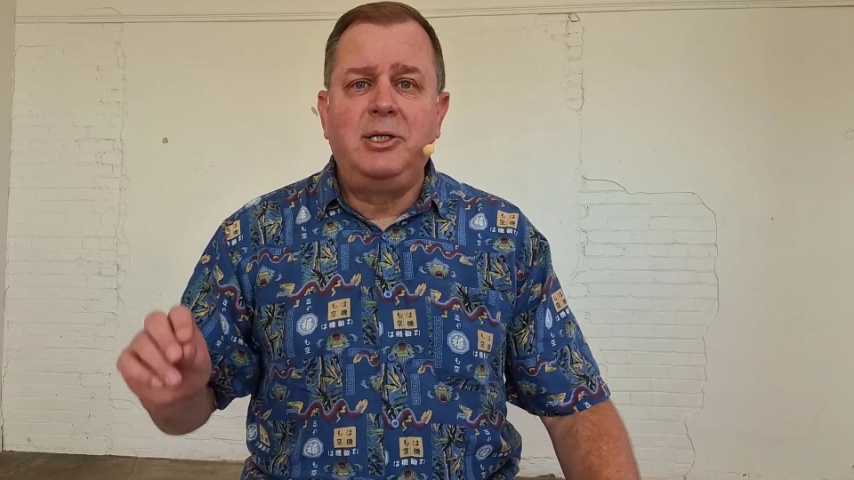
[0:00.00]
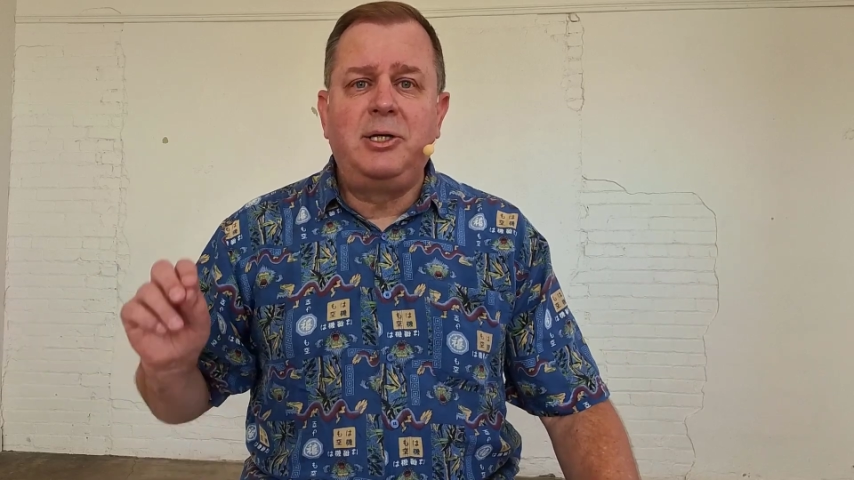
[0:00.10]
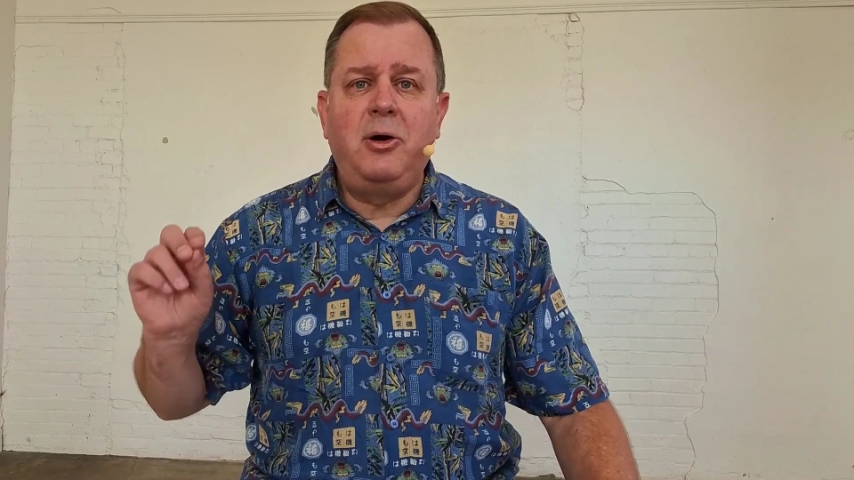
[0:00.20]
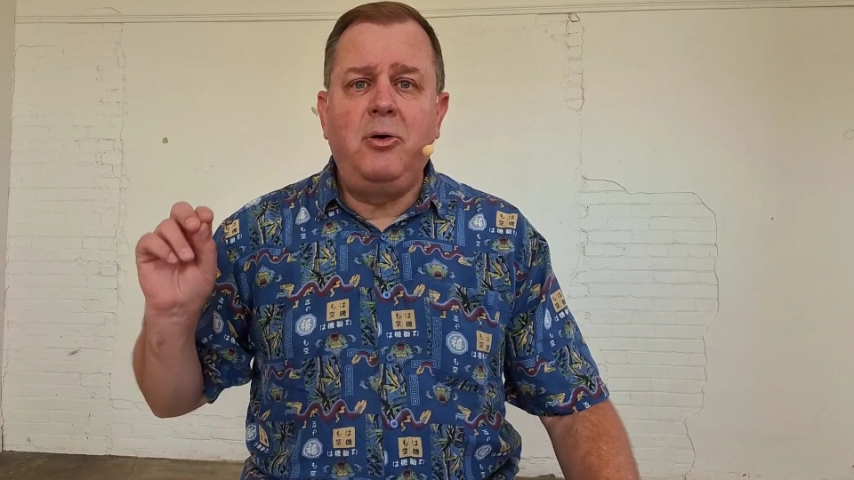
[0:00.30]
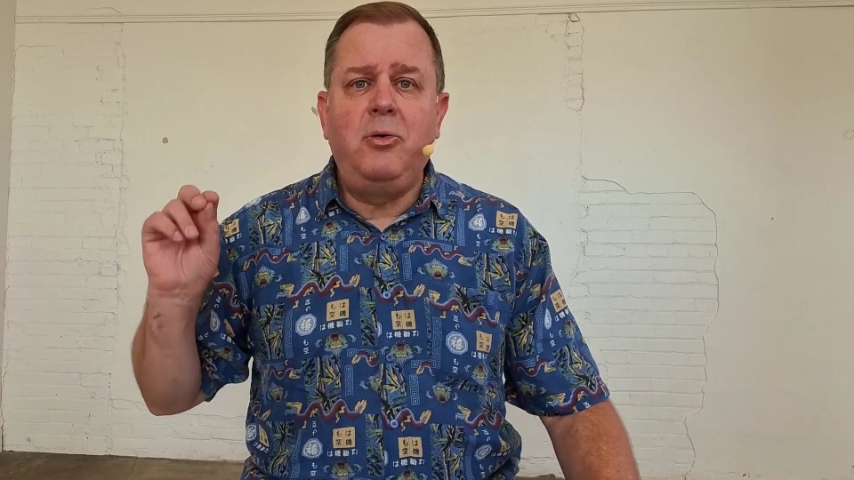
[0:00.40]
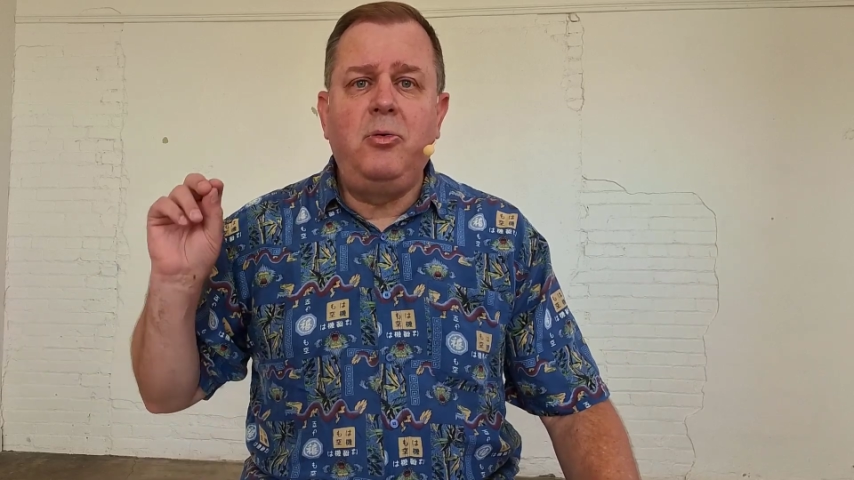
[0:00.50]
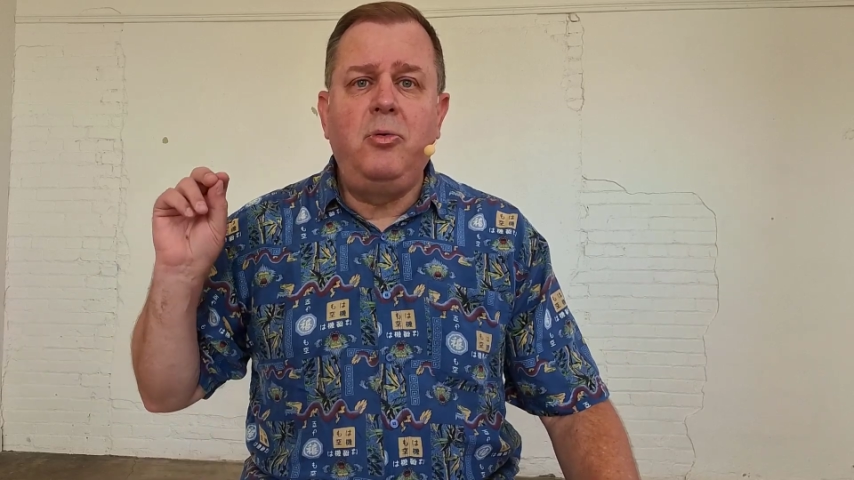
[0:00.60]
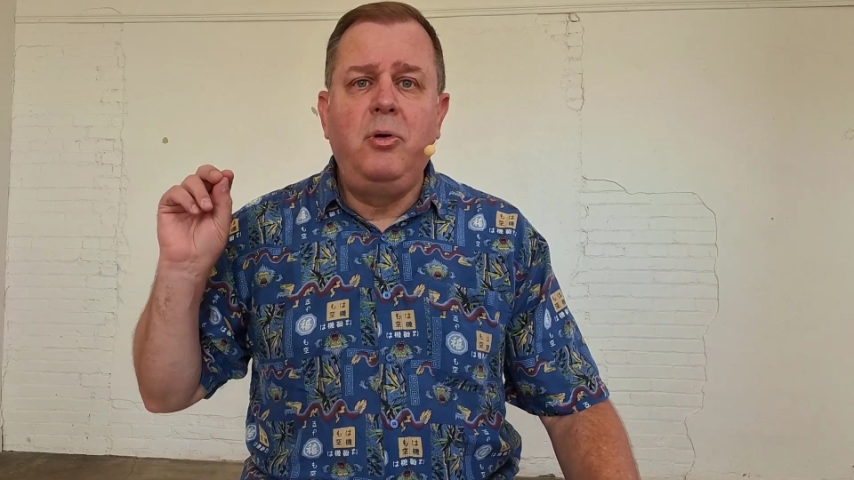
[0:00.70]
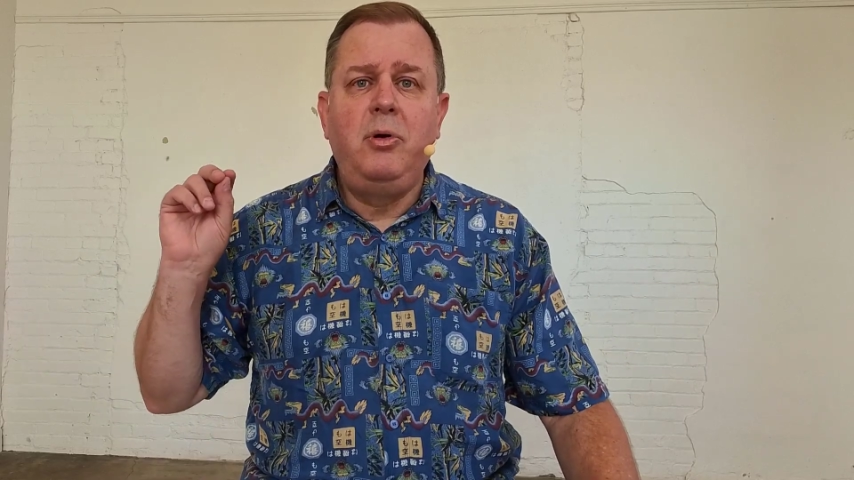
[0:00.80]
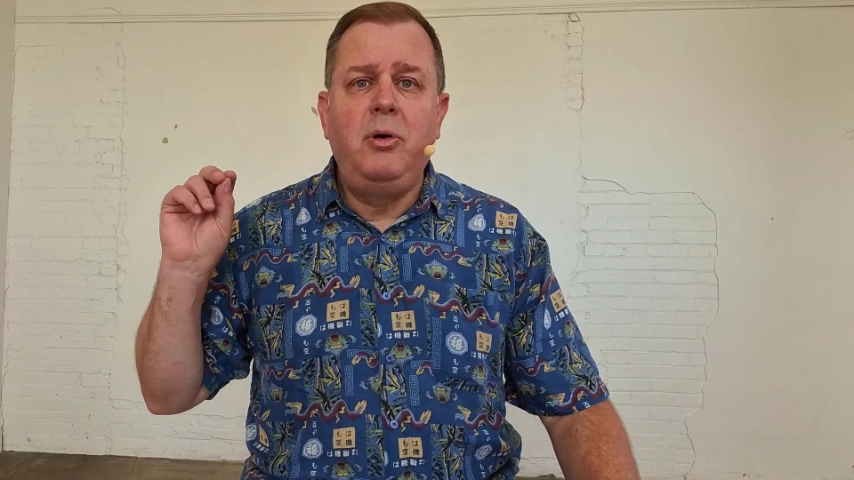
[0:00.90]

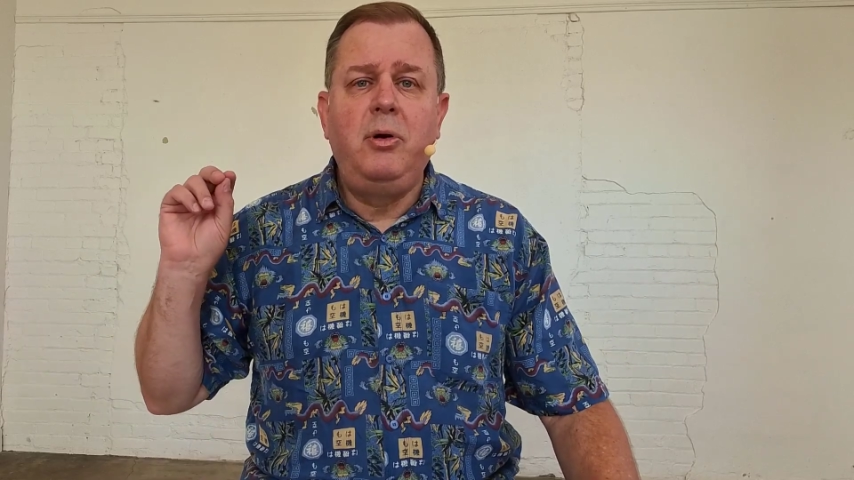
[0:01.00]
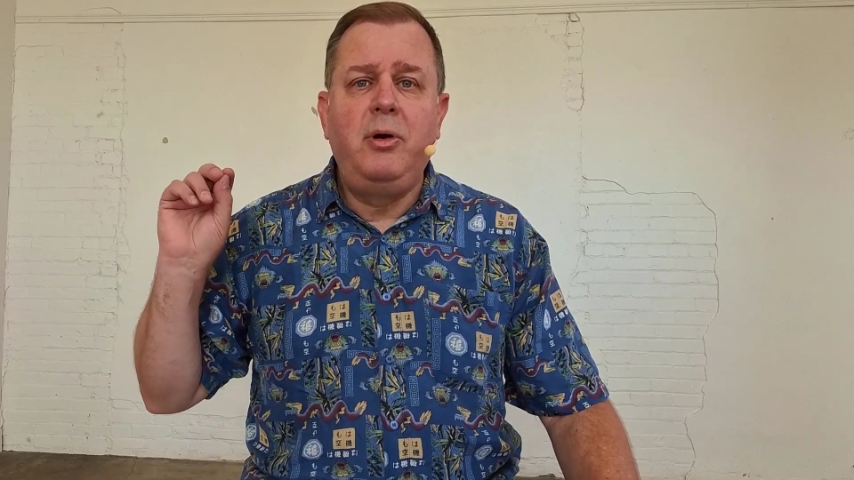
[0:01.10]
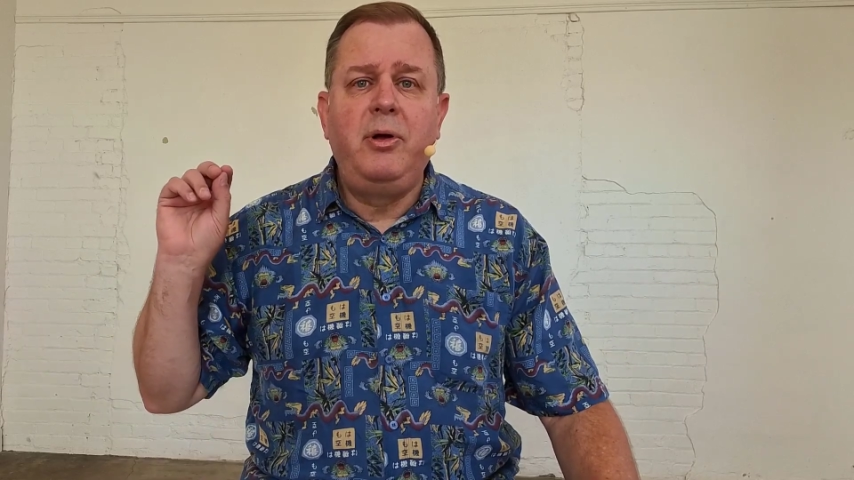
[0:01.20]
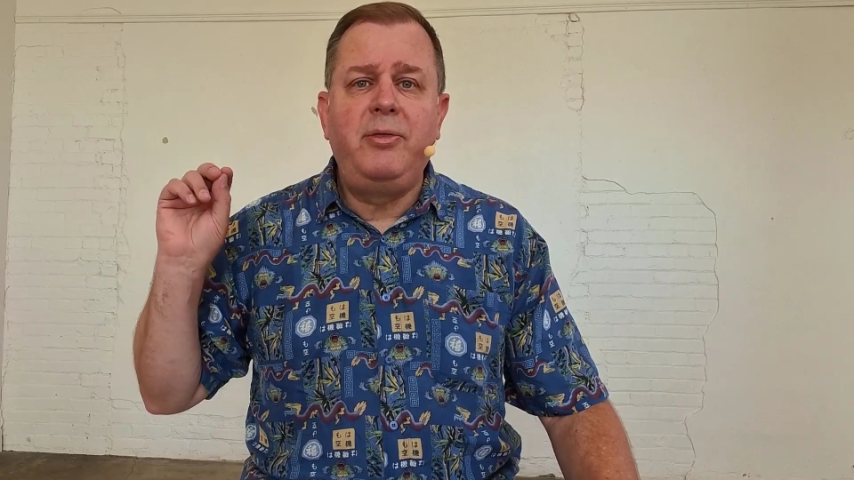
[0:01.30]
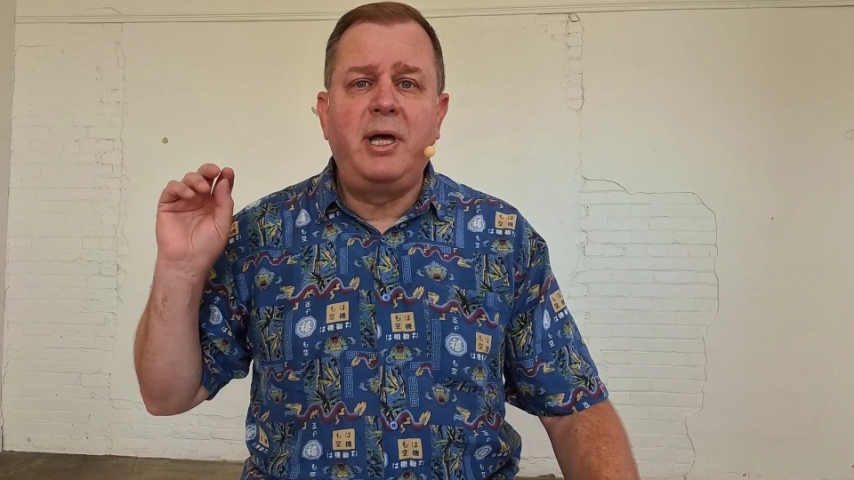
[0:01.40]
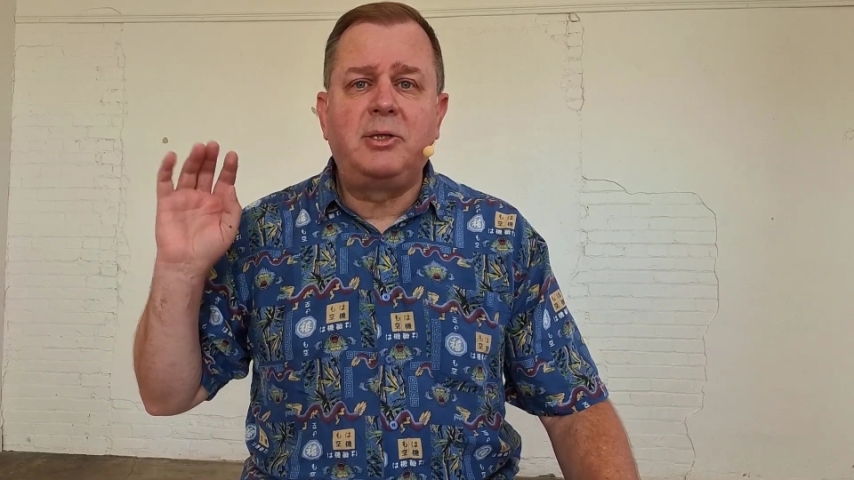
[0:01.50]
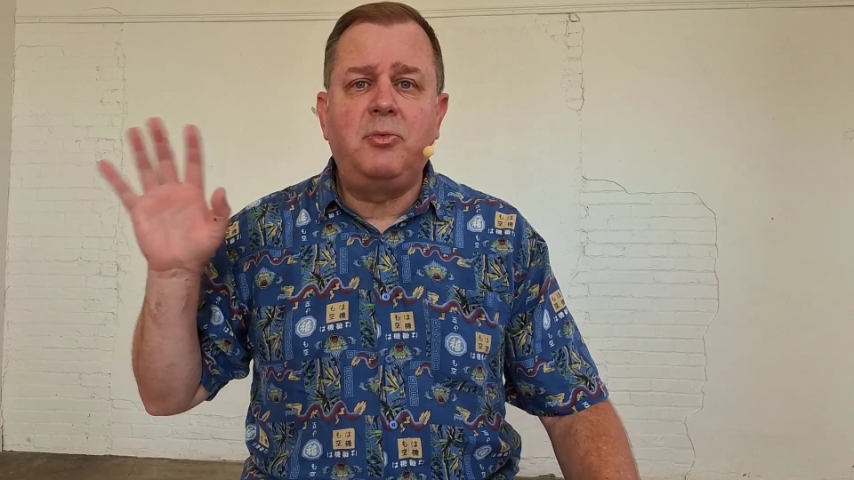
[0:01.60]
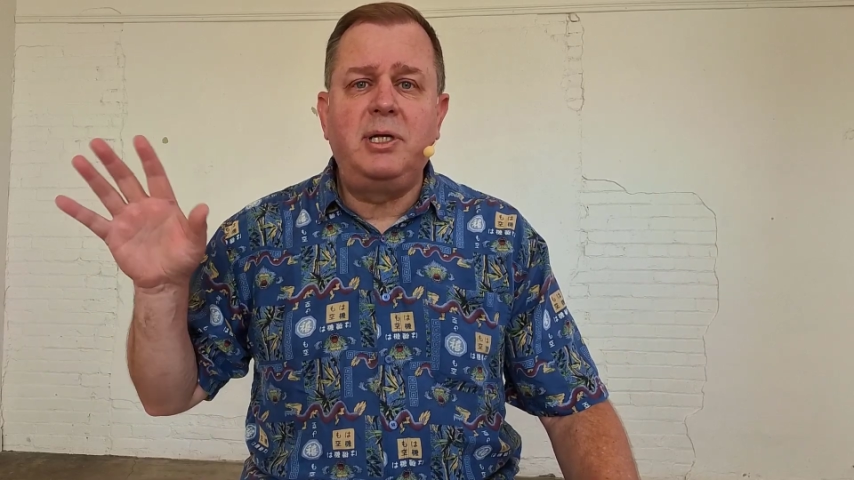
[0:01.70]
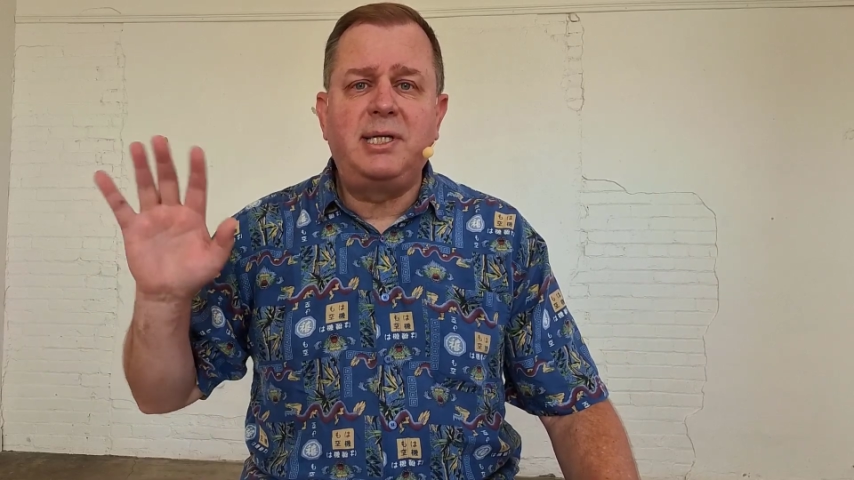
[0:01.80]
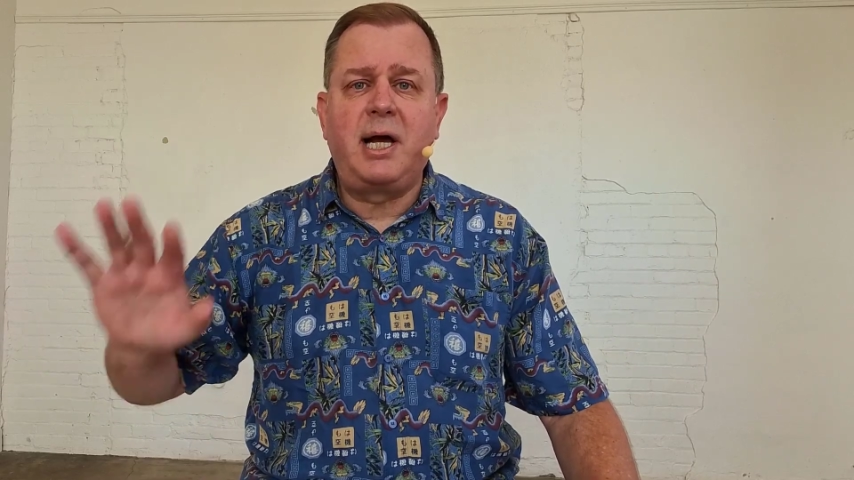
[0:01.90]
So
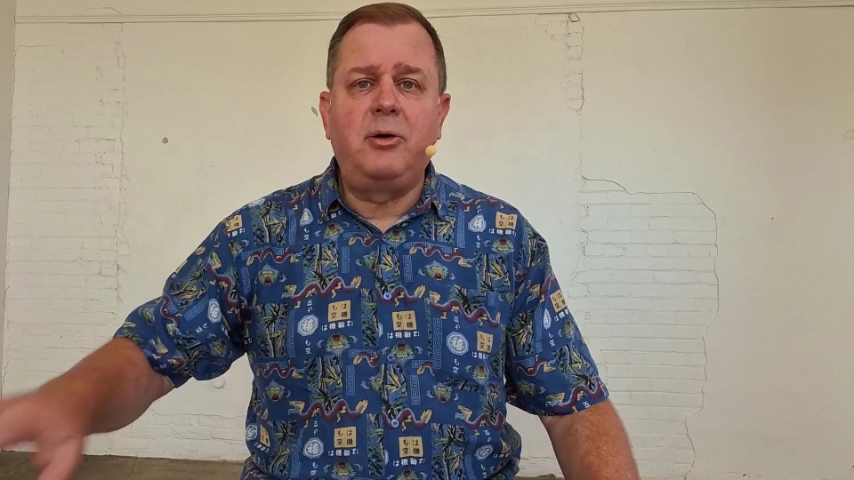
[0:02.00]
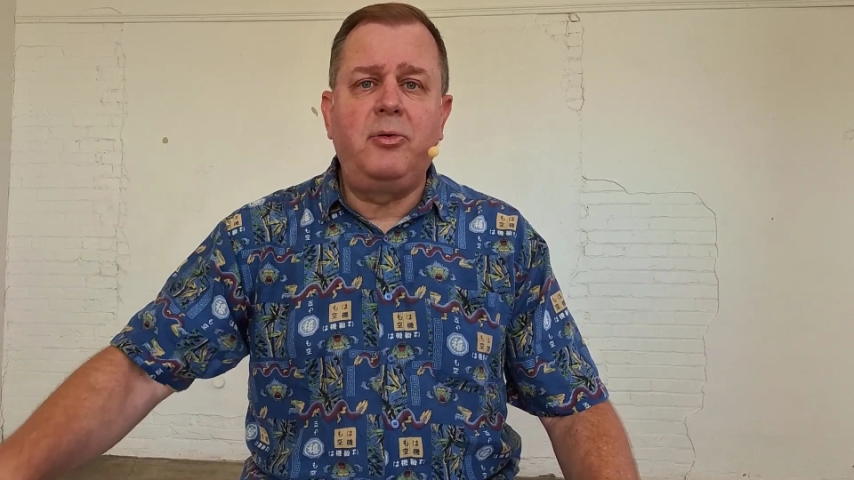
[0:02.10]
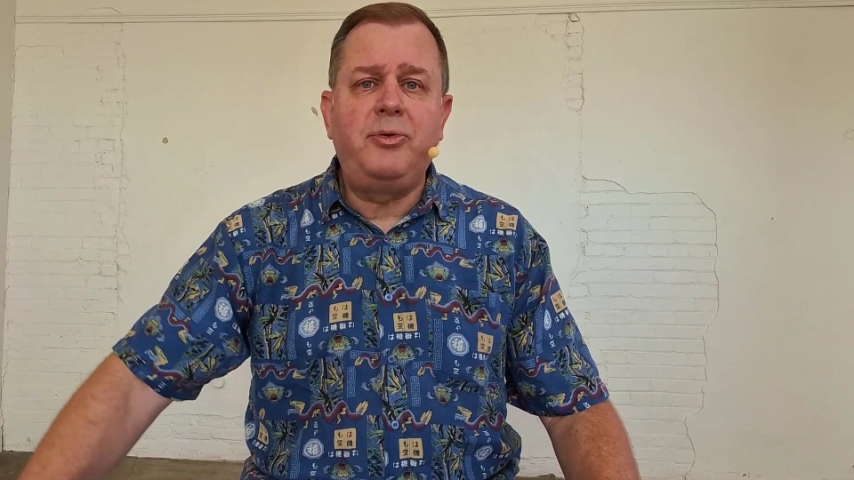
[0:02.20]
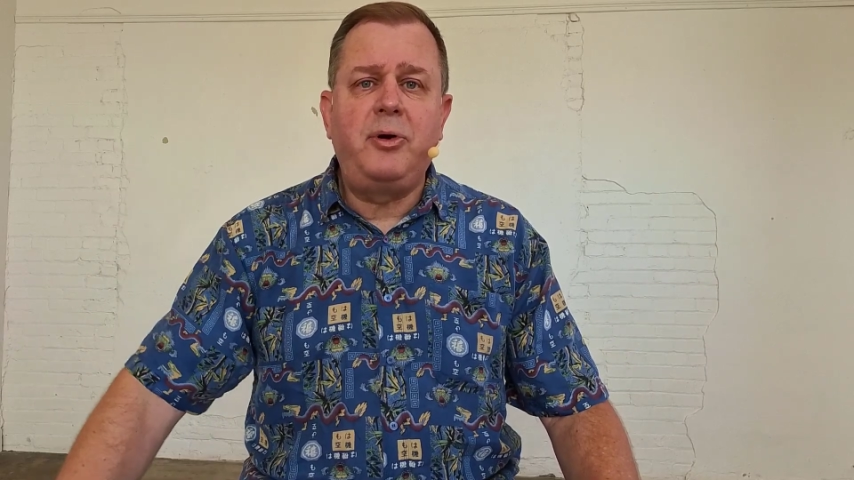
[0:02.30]
that's one cycle.